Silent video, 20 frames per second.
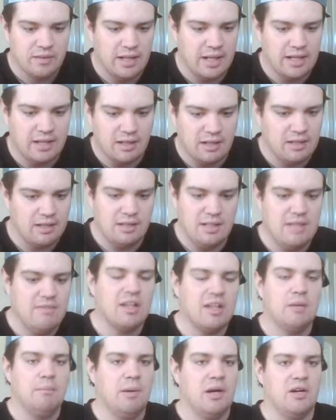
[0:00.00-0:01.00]
Like,
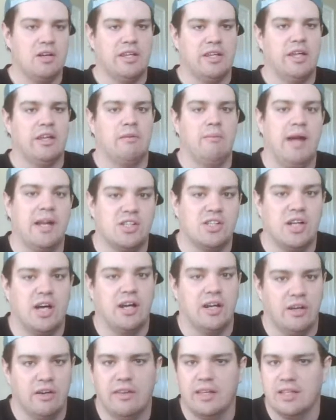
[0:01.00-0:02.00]
even compared to the other matches
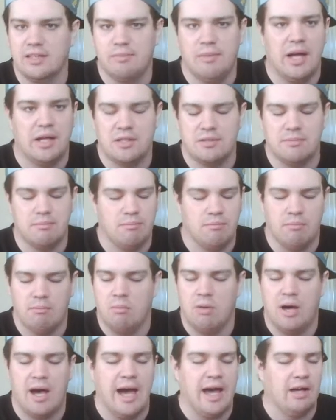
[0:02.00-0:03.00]
on here, this match is
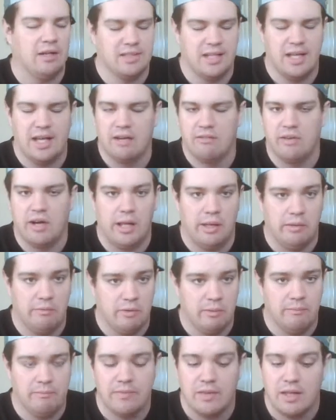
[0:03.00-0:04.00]
miles ahead of
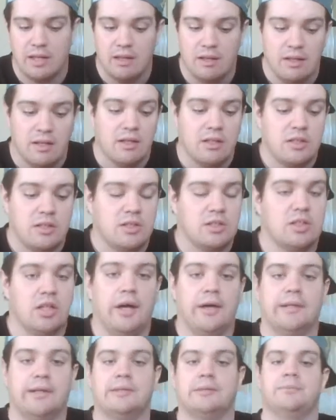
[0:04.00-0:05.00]
all of them.
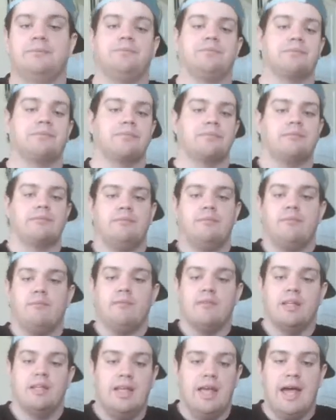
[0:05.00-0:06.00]
So,
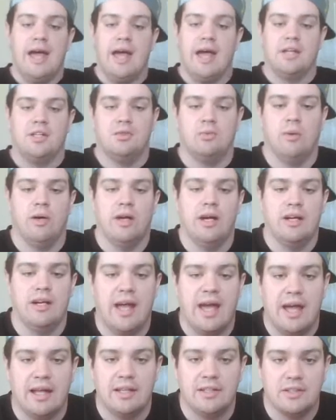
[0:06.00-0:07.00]
yeah, just wanted
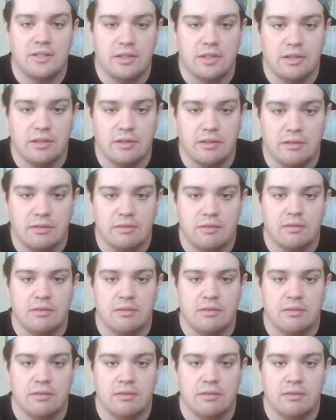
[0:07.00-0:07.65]
to answer